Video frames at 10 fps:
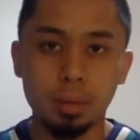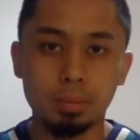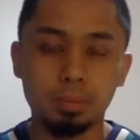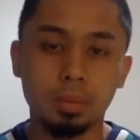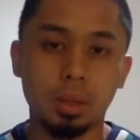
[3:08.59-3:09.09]

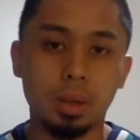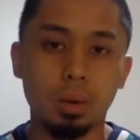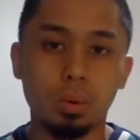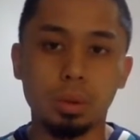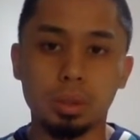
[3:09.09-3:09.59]
And now
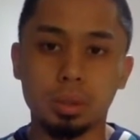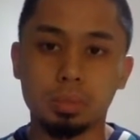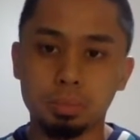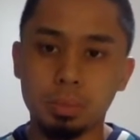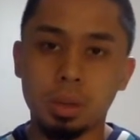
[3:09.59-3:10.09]
we're going to
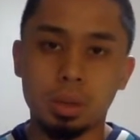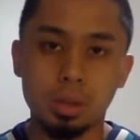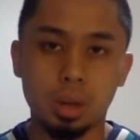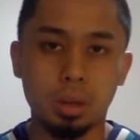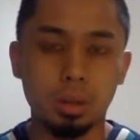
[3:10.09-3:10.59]

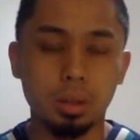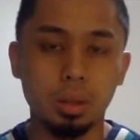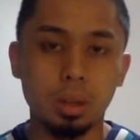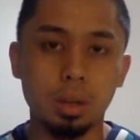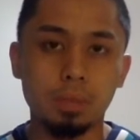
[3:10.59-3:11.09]
don clean
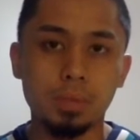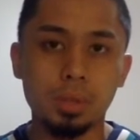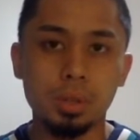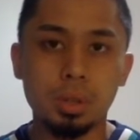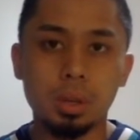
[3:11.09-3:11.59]

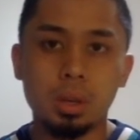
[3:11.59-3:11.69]
gloves.